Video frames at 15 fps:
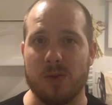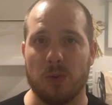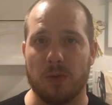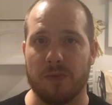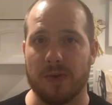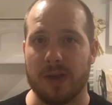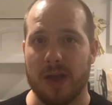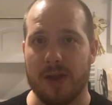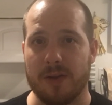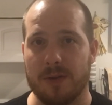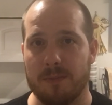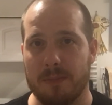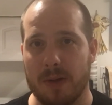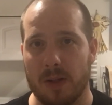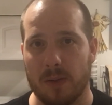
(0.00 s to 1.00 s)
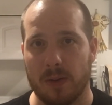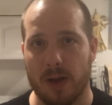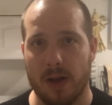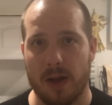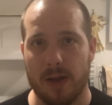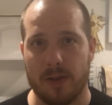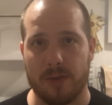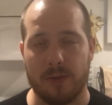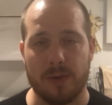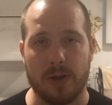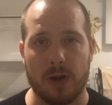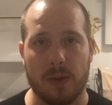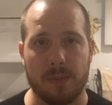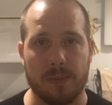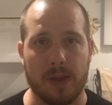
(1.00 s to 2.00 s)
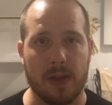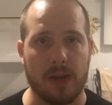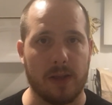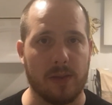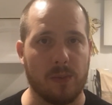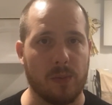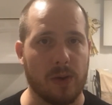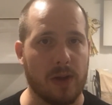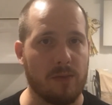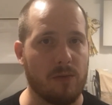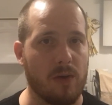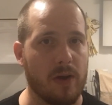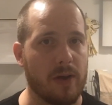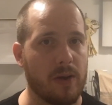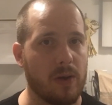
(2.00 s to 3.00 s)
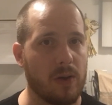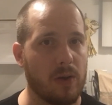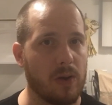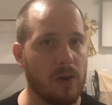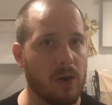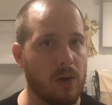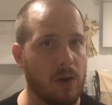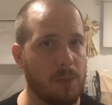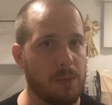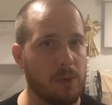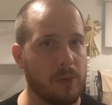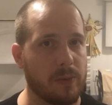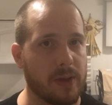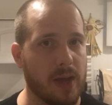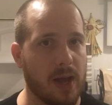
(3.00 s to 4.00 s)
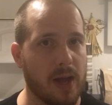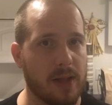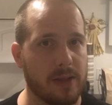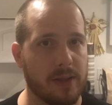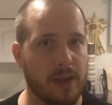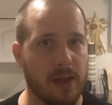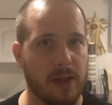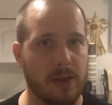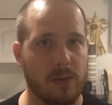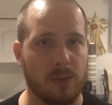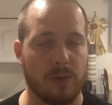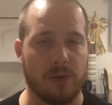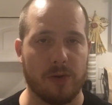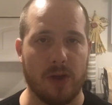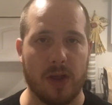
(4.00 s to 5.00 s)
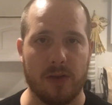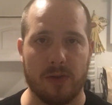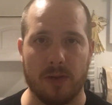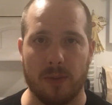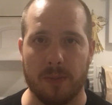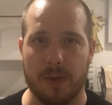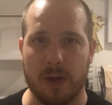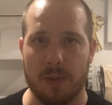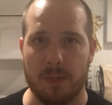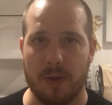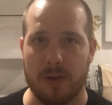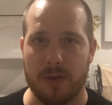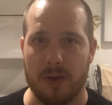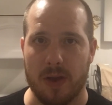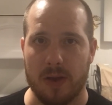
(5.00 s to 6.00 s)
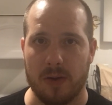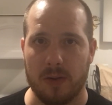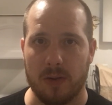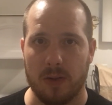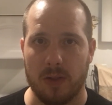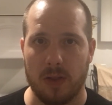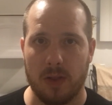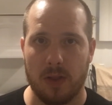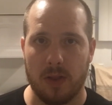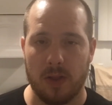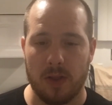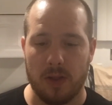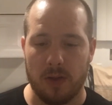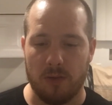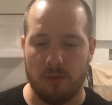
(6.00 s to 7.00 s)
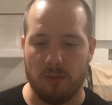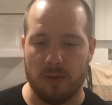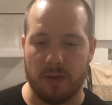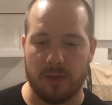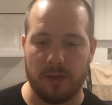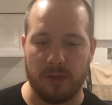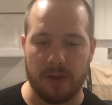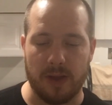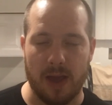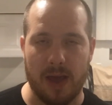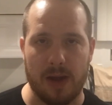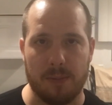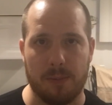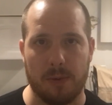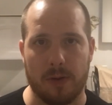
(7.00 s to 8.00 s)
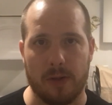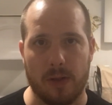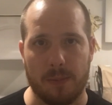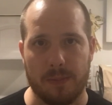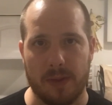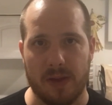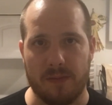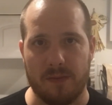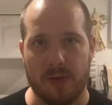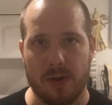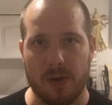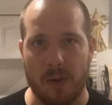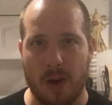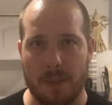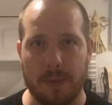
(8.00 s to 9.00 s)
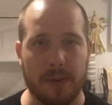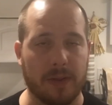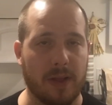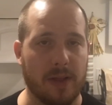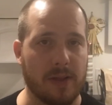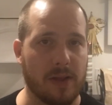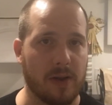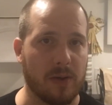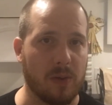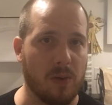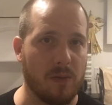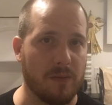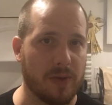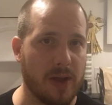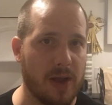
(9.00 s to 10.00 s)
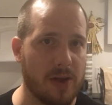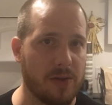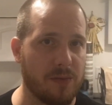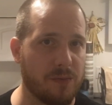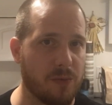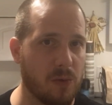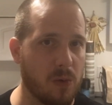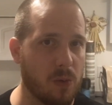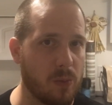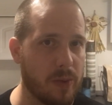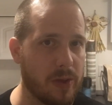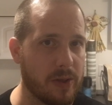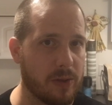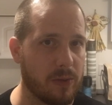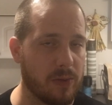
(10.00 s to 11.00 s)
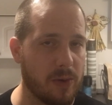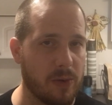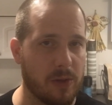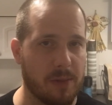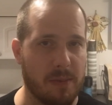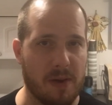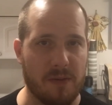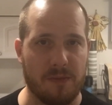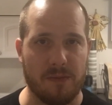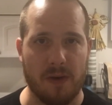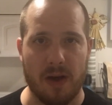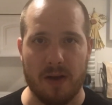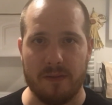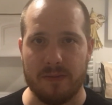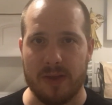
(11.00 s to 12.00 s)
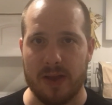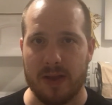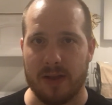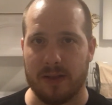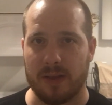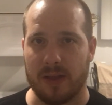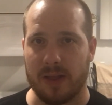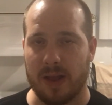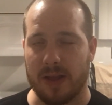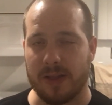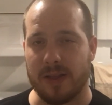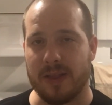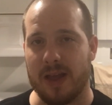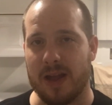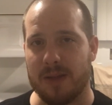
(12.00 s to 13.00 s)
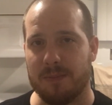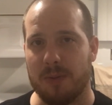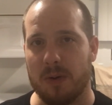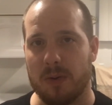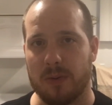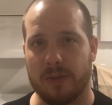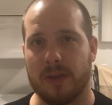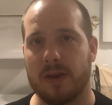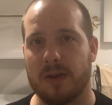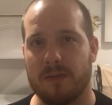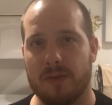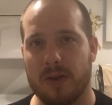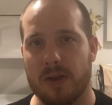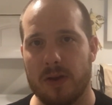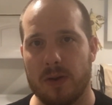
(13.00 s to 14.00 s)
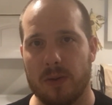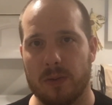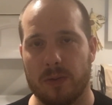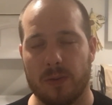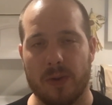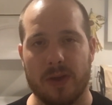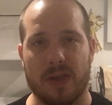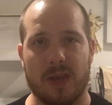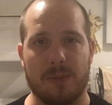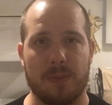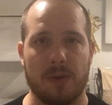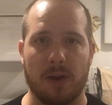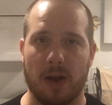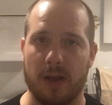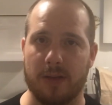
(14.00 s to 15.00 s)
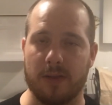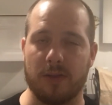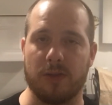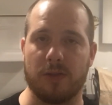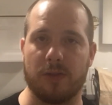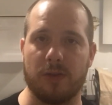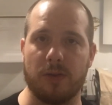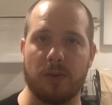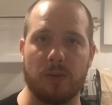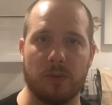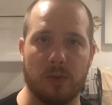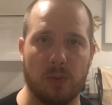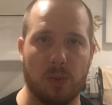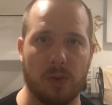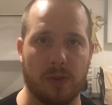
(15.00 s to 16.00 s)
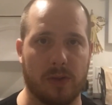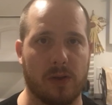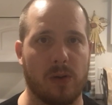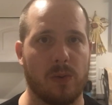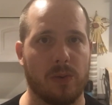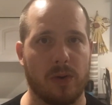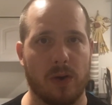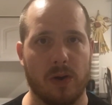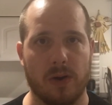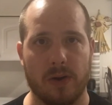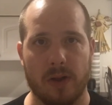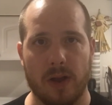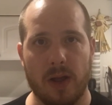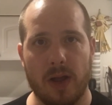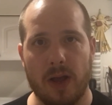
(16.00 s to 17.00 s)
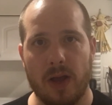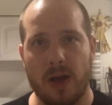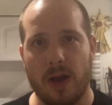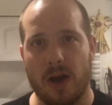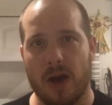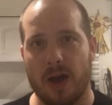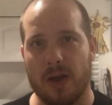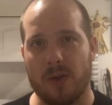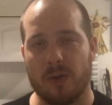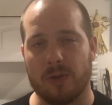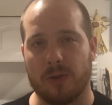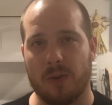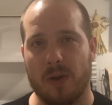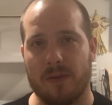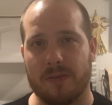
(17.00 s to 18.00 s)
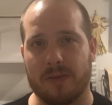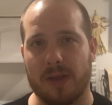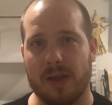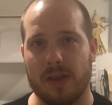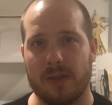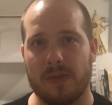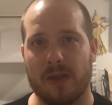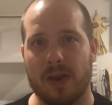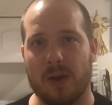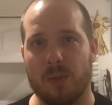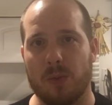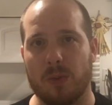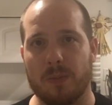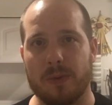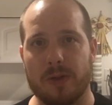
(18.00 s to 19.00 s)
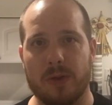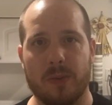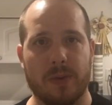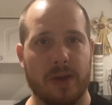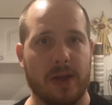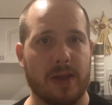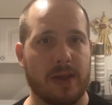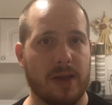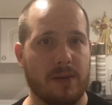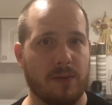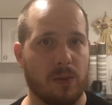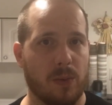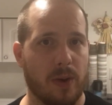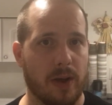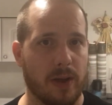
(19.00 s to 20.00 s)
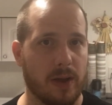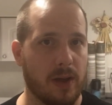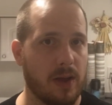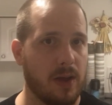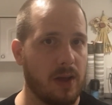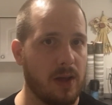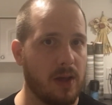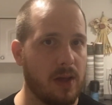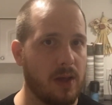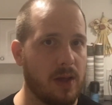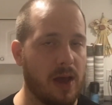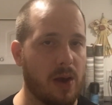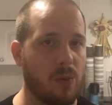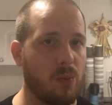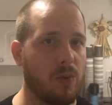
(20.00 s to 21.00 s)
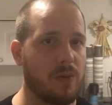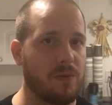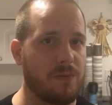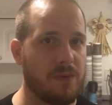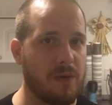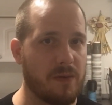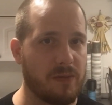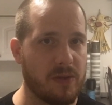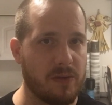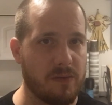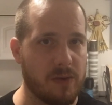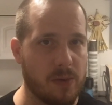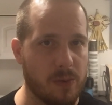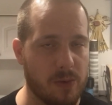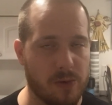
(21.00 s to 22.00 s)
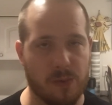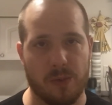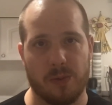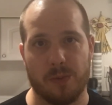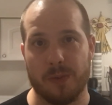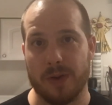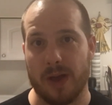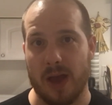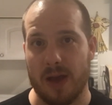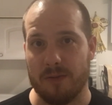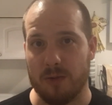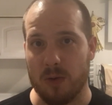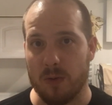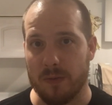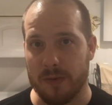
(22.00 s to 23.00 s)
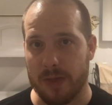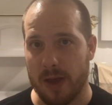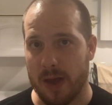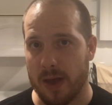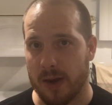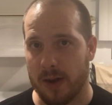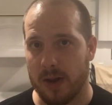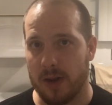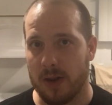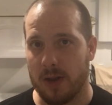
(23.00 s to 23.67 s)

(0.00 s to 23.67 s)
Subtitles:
notification bell, guys. You get updated whenever I upload content or change something on my channel. Recently I had to put an update video out because I did go on vacation for a week, so there was about 5 days that I did not post any videos, so I keep you guys in tune to what's going on. I also have stated that I will be doing a giveaway at 150 viewers, which we have over that